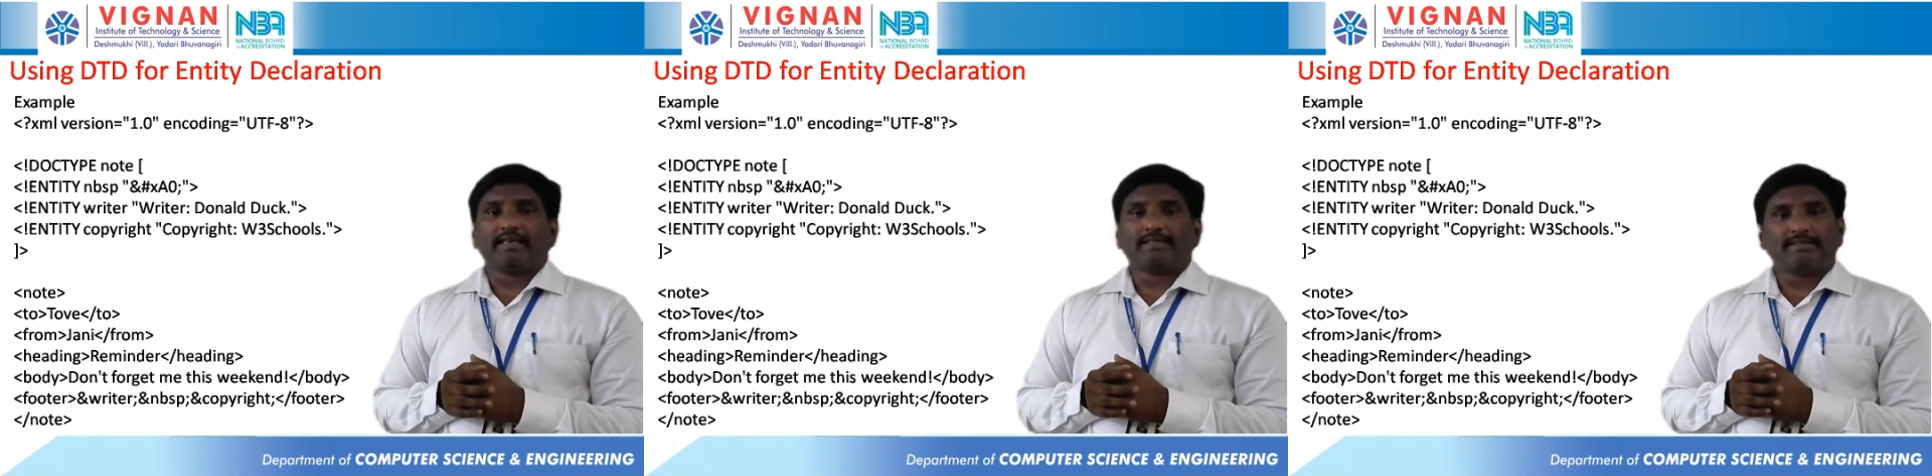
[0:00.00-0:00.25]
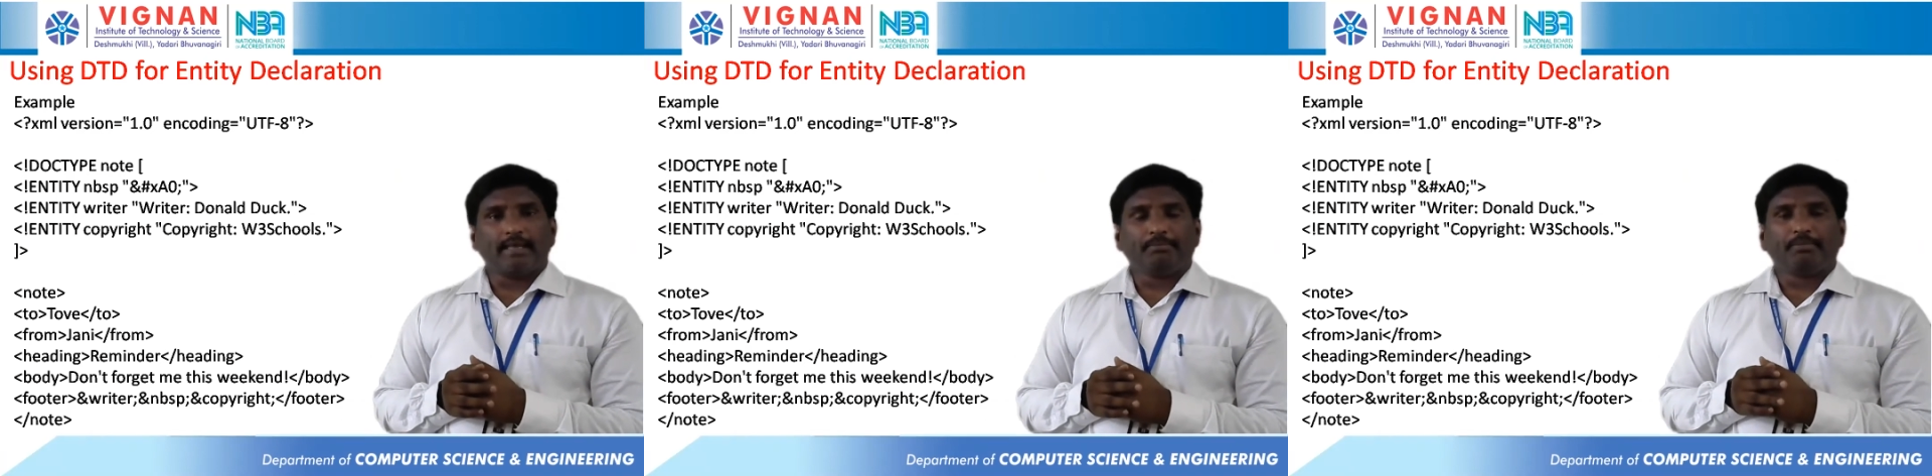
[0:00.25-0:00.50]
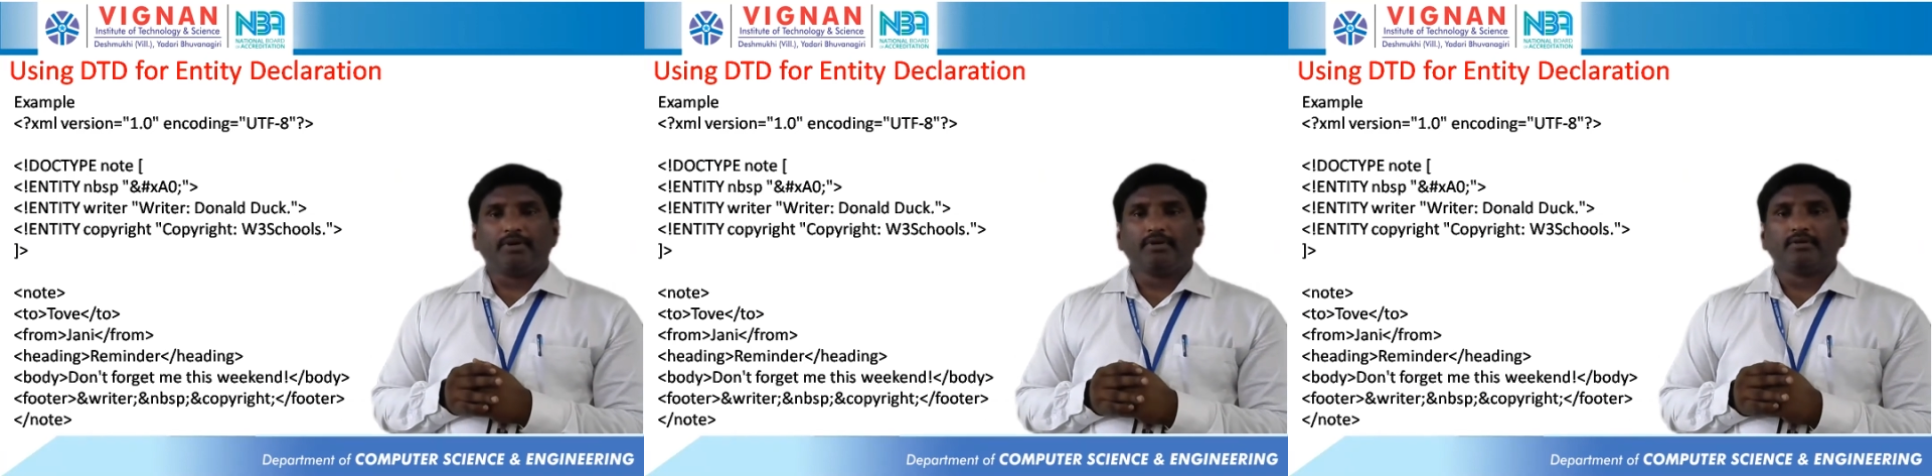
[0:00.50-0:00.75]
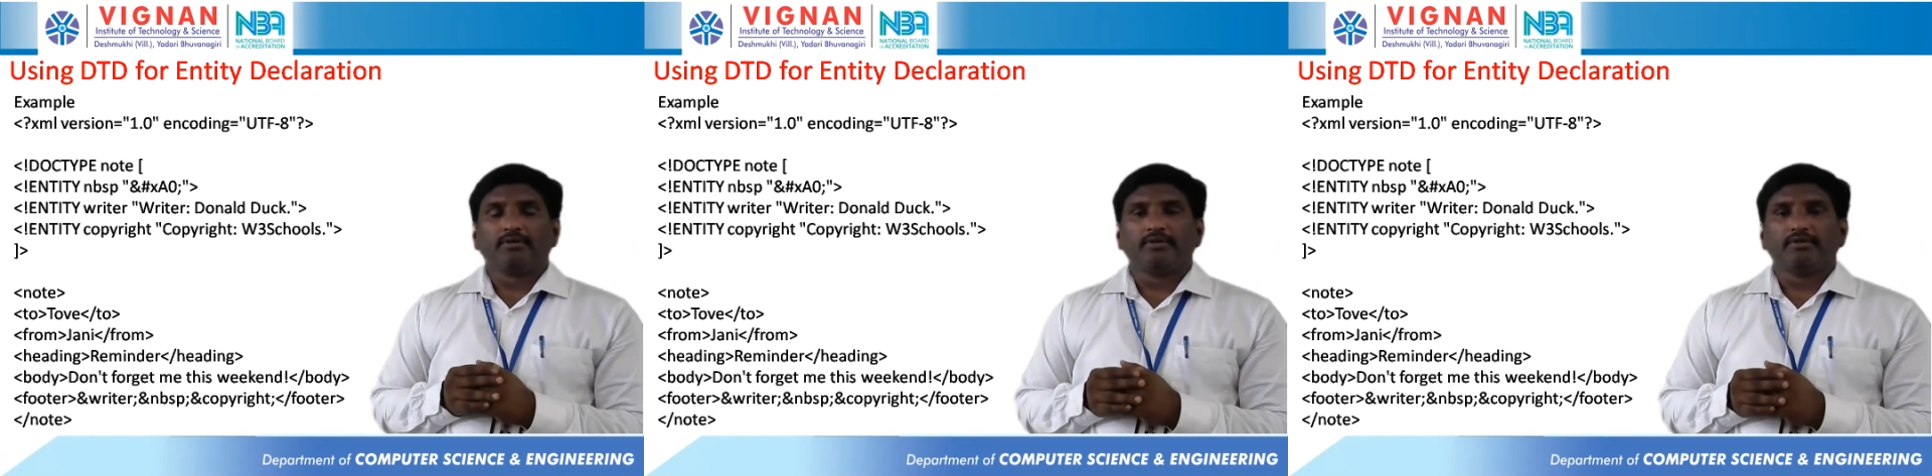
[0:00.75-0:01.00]

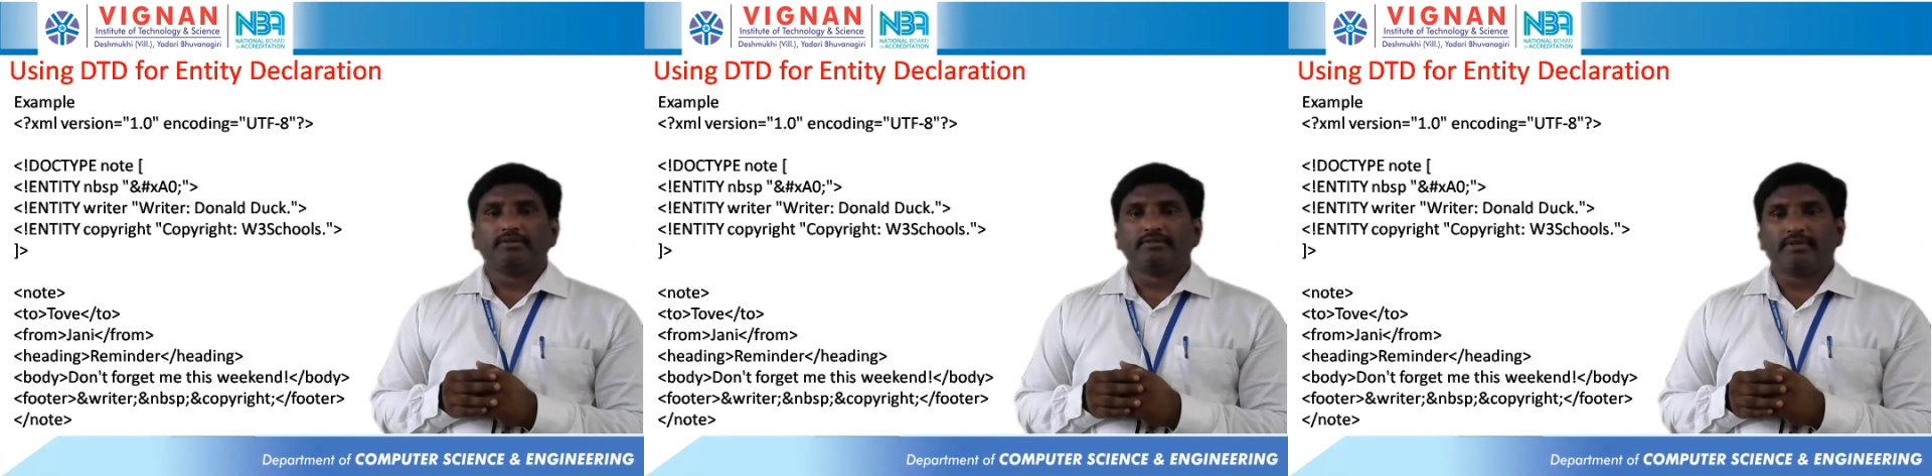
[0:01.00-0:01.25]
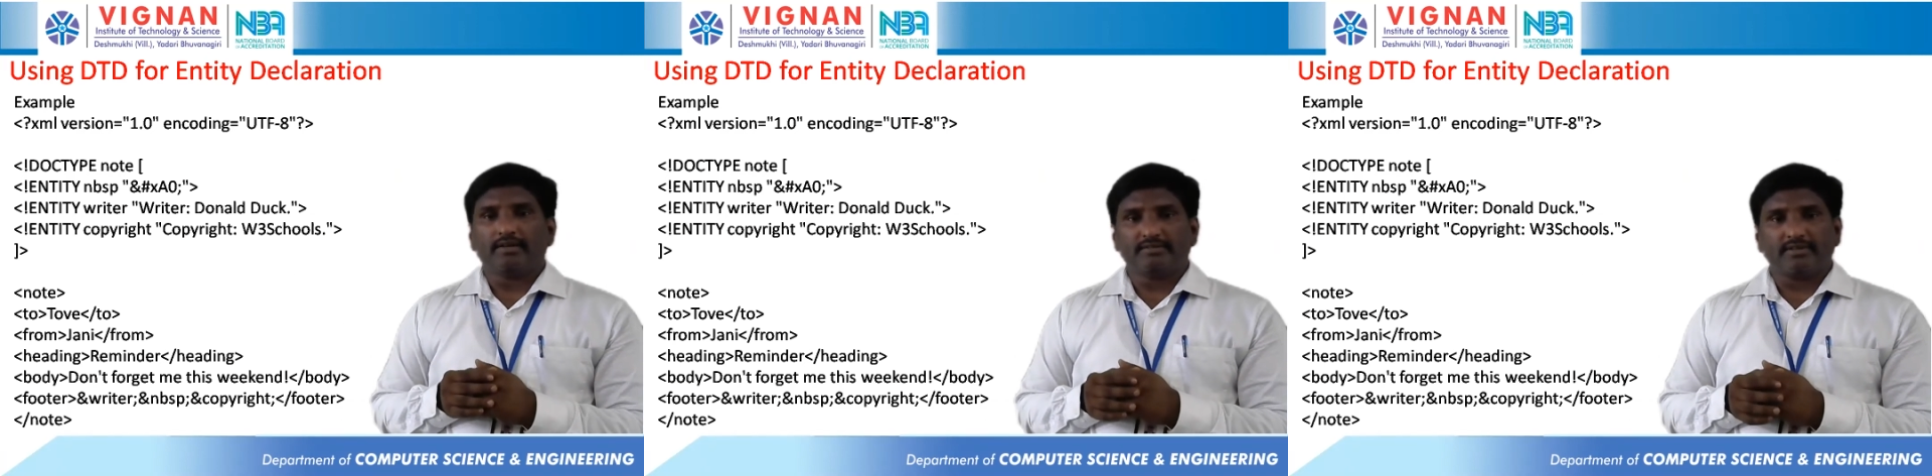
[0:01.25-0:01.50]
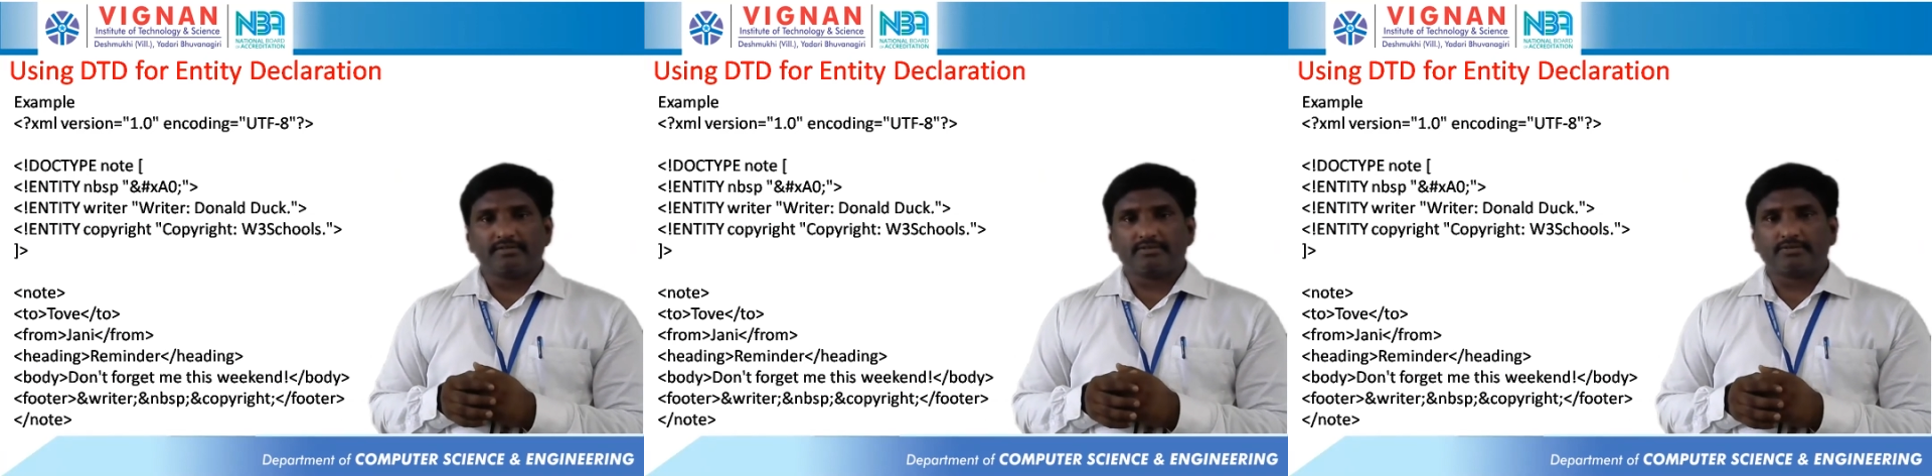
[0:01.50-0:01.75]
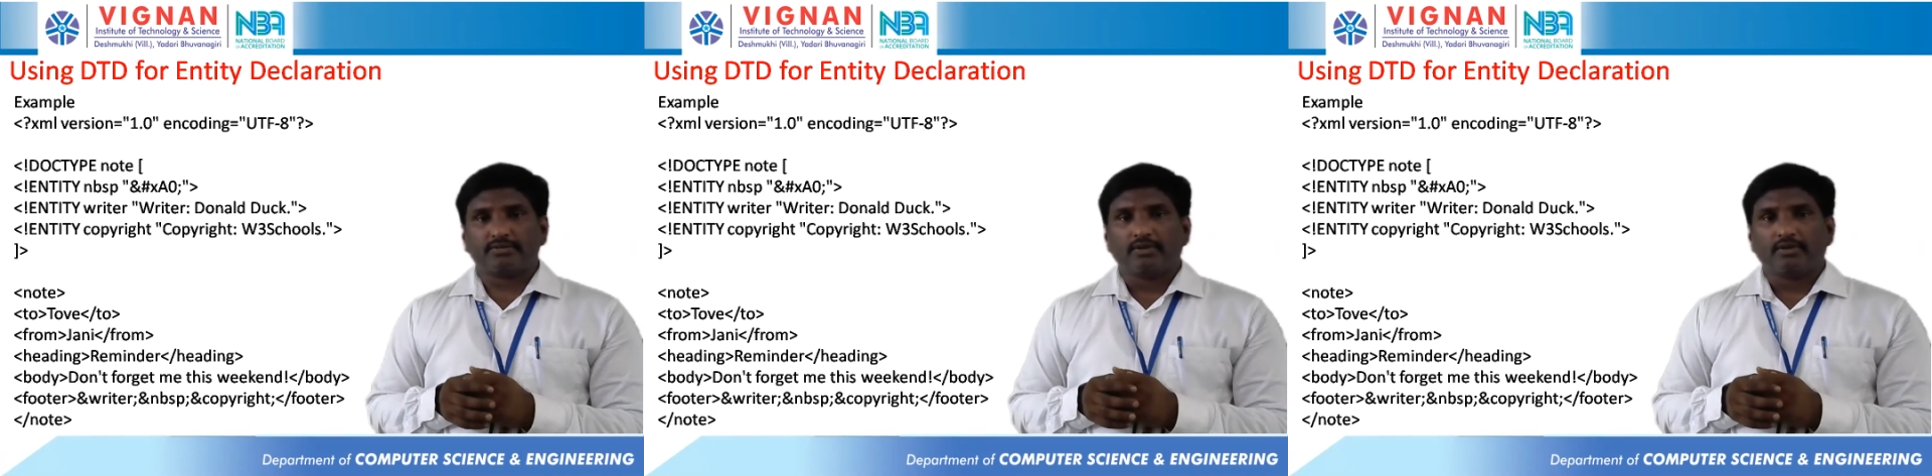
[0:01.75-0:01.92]
example tells us